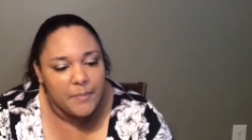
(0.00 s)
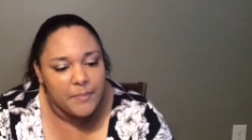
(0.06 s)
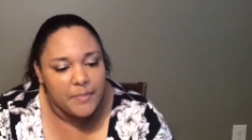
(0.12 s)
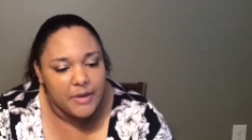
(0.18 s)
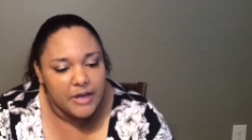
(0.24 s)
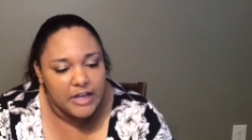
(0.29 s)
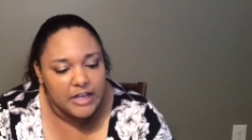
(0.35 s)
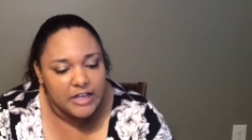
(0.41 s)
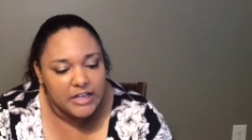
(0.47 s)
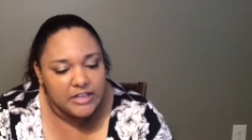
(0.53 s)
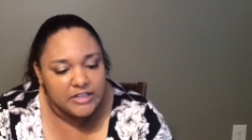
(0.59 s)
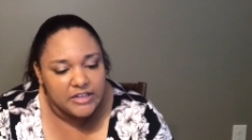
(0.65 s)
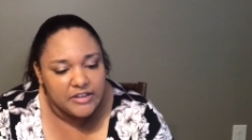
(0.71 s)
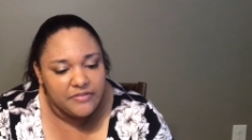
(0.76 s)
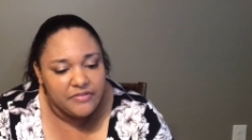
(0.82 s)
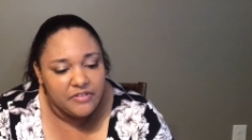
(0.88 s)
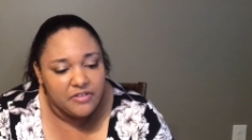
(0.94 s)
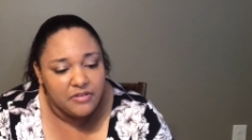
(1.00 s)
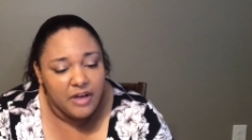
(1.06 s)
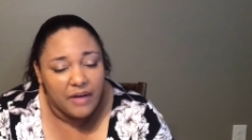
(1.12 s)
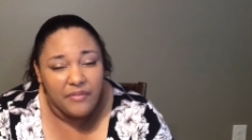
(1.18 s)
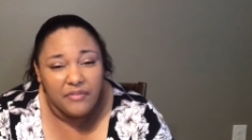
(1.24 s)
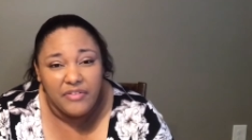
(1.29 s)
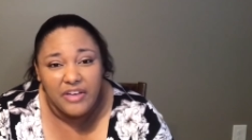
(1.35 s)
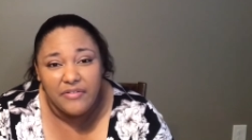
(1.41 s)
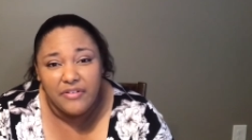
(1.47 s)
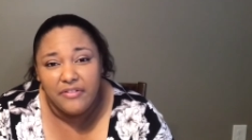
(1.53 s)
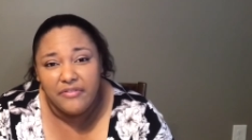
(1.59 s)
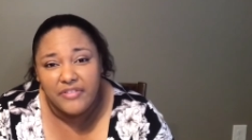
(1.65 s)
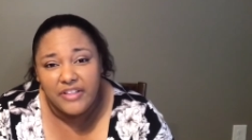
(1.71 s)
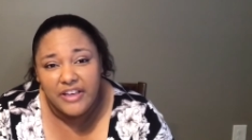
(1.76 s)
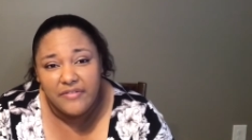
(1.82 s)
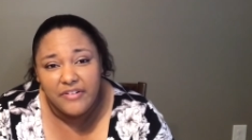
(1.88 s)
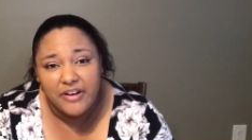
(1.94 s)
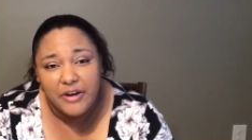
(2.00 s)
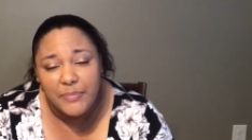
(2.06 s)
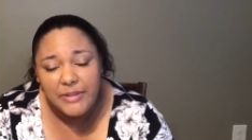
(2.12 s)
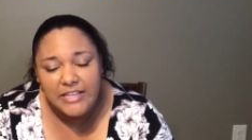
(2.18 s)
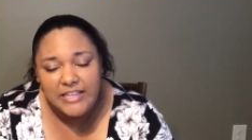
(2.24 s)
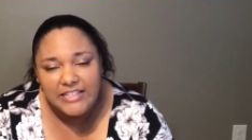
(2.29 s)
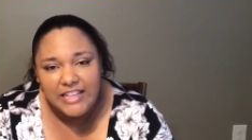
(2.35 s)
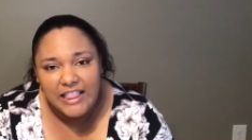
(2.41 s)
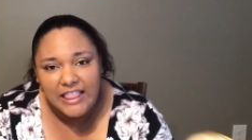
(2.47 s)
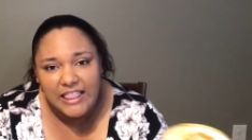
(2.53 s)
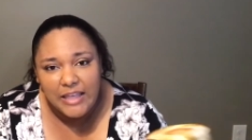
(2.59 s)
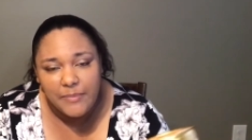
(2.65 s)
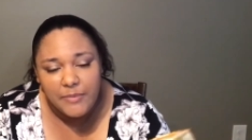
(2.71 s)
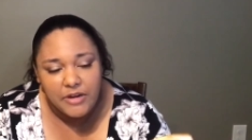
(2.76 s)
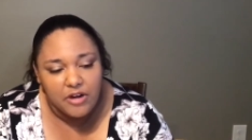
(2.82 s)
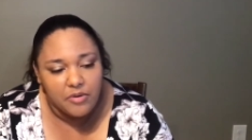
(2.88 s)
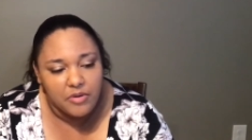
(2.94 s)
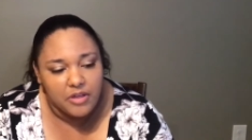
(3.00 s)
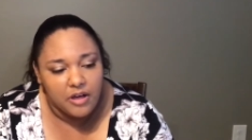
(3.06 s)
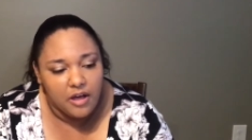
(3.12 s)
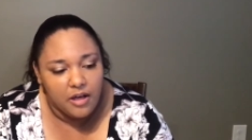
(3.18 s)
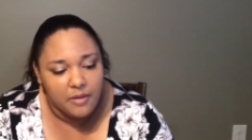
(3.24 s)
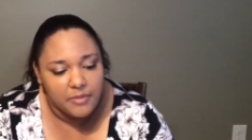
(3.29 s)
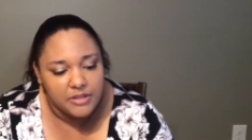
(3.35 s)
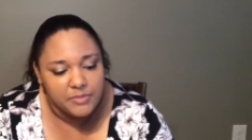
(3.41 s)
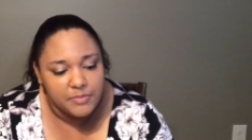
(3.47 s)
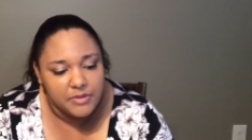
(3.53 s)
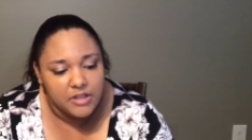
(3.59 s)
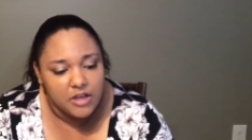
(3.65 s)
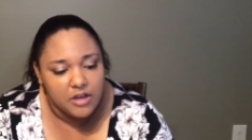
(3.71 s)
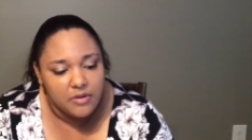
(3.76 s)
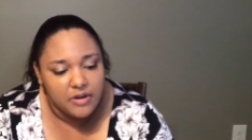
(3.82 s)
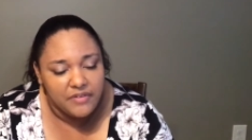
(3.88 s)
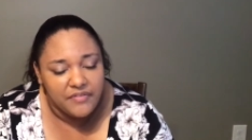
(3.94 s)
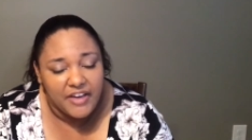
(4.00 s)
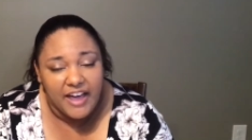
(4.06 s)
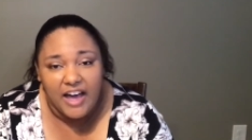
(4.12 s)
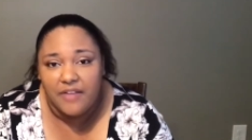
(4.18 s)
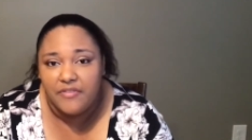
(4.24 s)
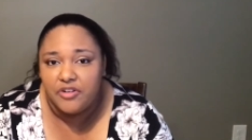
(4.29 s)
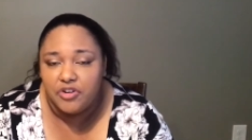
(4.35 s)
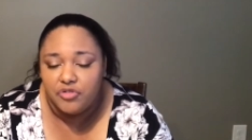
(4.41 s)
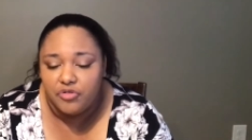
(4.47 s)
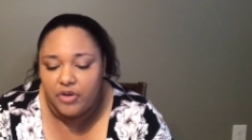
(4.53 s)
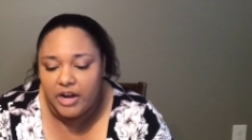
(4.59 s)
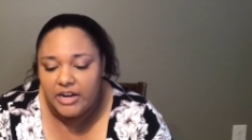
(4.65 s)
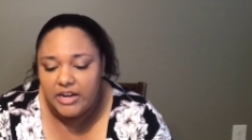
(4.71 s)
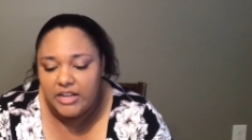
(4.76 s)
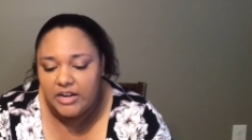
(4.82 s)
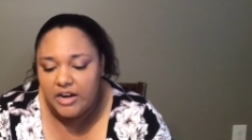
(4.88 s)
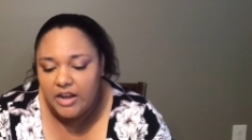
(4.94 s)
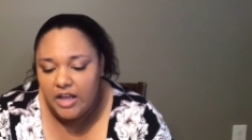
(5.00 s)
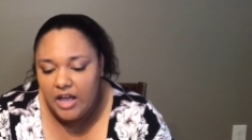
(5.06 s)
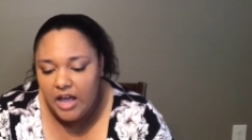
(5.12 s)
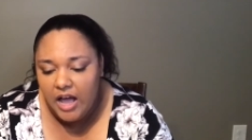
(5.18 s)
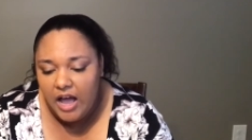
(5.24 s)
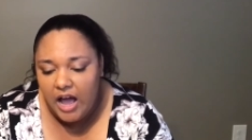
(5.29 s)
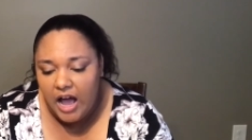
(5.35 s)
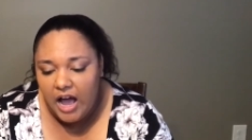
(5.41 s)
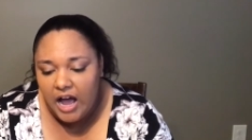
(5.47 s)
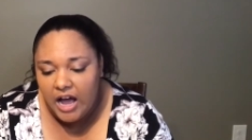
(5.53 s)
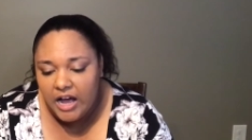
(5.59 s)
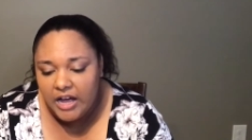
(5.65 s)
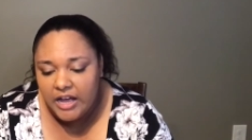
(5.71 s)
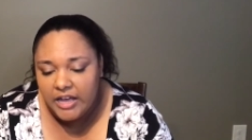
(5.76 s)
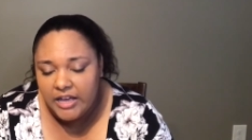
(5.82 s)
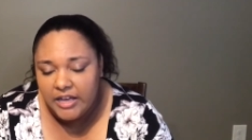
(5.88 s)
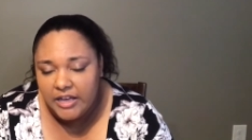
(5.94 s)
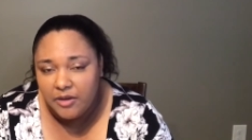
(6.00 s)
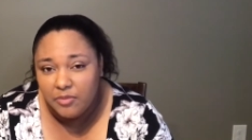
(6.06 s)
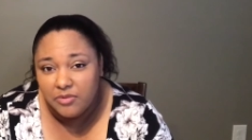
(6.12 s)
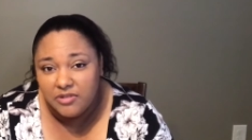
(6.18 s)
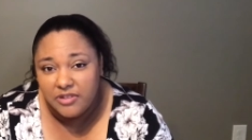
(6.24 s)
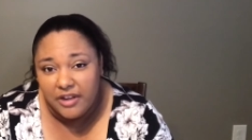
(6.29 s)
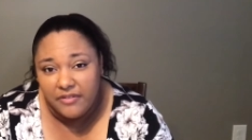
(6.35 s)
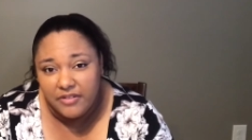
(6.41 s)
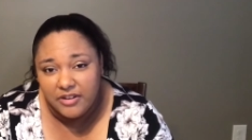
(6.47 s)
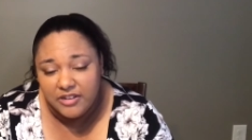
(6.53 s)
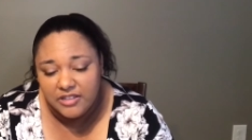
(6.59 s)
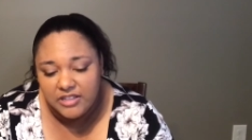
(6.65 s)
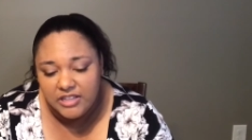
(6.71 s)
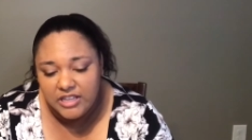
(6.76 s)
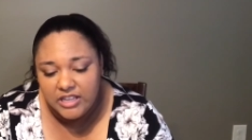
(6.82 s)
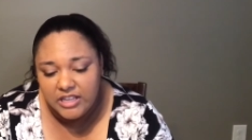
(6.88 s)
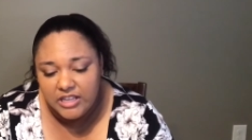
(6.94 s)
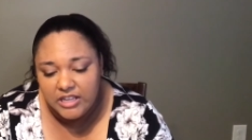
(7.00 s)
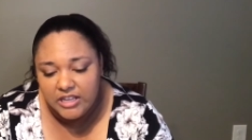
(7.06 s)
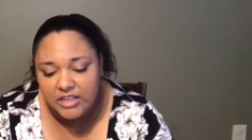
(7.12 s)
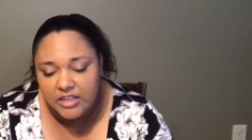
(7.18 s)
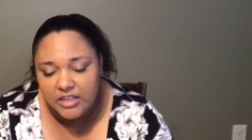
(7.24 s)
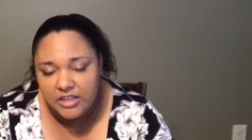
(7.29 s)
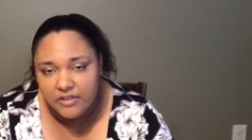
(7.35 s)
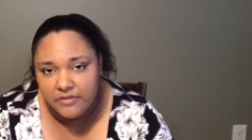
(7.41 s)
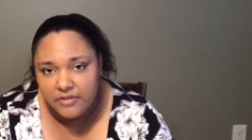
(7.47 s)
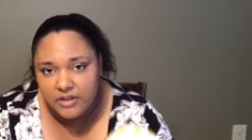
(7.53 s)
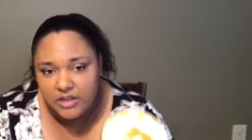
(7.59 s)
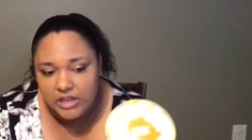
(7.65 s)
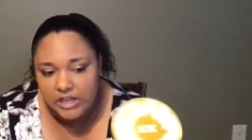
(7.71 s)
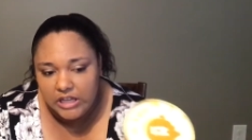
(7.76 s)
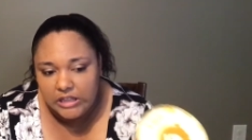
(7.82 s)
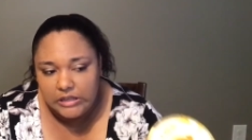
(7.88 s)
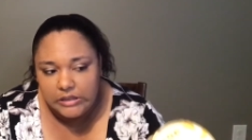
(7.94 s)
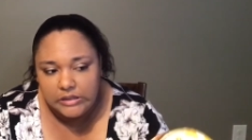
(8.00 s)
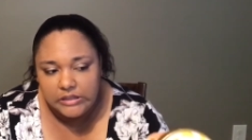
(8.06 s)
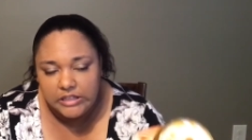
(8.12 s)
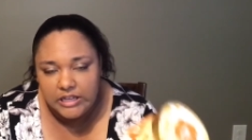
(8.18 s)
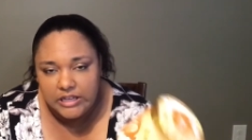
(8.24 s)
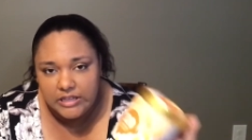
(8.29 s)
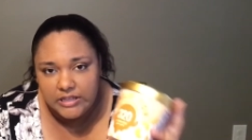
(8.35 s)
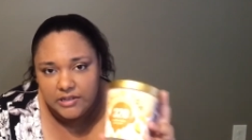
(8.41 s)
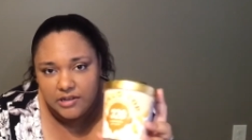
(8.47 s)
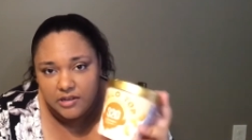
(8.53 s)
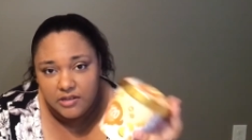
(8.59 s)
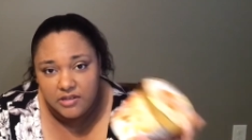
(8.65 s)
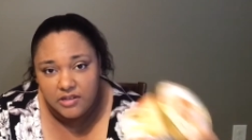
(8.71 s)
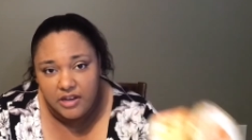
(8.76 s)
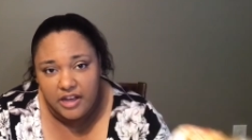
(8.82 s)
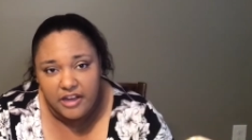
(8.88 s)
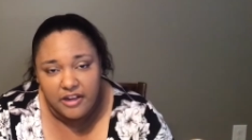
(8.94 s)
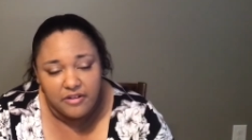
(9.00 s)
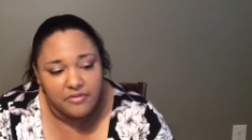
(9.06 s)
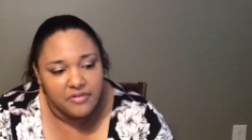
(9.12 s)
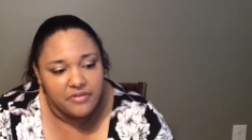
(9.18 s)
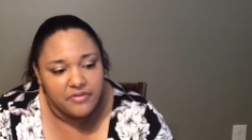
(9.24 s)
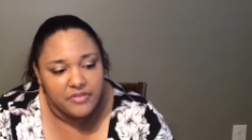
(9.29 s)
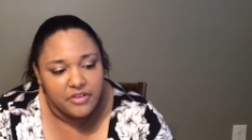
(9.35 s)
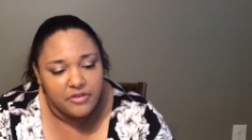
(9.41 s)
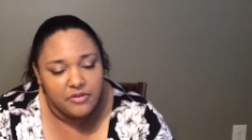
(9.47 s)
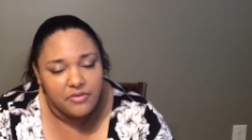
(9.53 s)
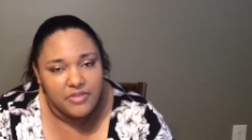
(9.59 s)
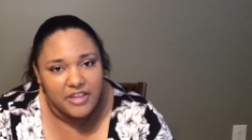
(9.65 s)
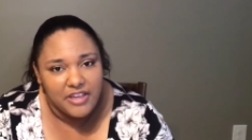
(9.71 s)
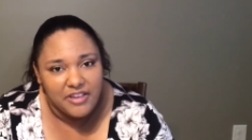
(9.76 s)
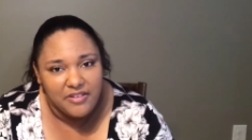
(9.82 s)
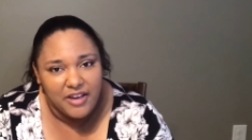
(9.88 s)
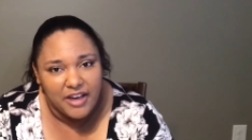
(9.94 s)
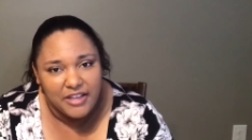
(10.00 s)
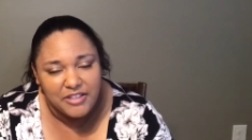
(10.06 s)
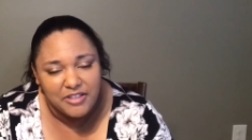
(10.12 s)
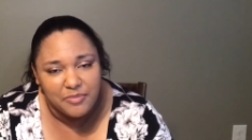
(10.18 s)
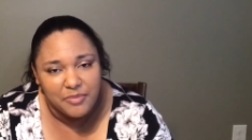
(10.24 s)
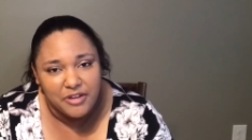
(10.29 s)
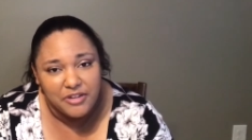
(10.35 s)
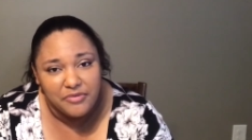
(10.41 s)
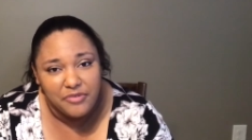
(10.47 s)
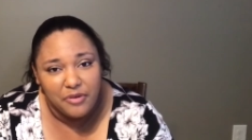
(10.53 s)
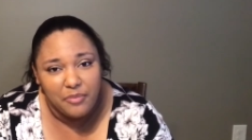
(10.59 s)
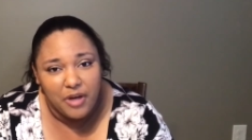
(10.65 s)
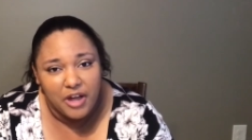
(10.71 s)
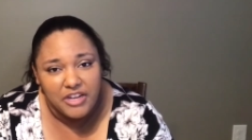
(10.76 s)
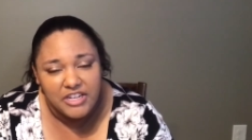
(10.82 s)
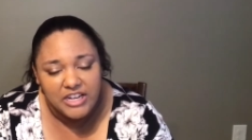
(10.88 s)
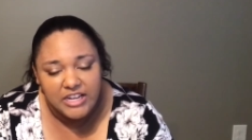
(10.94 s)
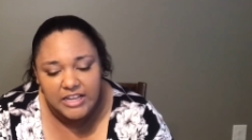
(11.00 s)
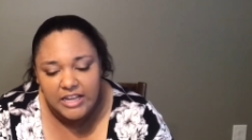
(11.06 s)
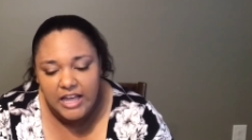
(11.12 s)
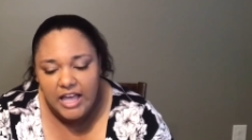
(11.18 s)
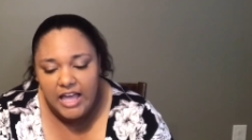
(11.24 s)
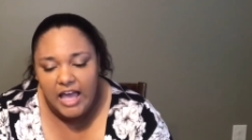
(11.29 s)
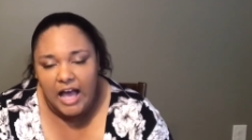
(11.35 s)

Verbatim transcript: But if you have a favorite flavor, please let me know in the comments below. And if I haven't tried it, I will definitely give it a little taste test and review. Thank you guys so much for watching.